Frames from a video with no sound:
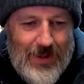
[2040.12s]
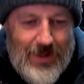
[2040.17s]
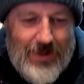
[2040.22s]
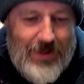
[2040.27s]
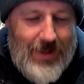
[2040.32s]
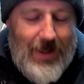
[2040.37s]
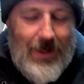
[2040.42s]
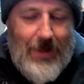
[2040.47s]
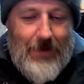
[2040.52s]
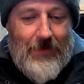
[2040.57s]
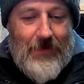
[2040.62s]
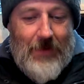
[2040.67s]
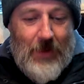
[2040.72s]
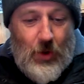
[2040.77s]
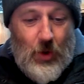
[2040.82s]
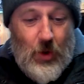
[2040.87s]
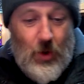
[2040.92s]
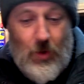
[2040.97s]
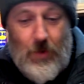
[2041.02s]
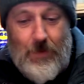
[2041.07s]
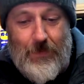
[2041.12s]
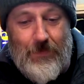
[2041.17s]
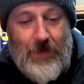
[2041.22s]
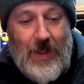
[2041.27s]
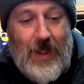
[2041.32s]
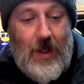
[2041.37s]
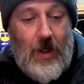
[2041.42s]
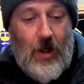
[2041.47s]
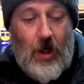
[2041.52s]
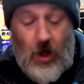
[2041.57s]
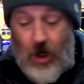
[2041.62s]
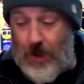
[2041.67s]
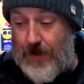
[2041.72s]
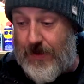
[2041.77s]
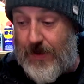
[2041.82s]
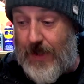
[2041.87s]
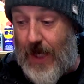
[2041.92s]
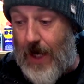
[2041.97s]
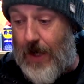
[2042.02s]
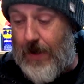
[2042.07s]
Yeah, cool. All right,
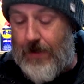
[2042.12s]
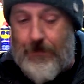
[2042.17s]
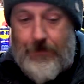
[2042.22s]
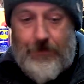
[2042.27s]
so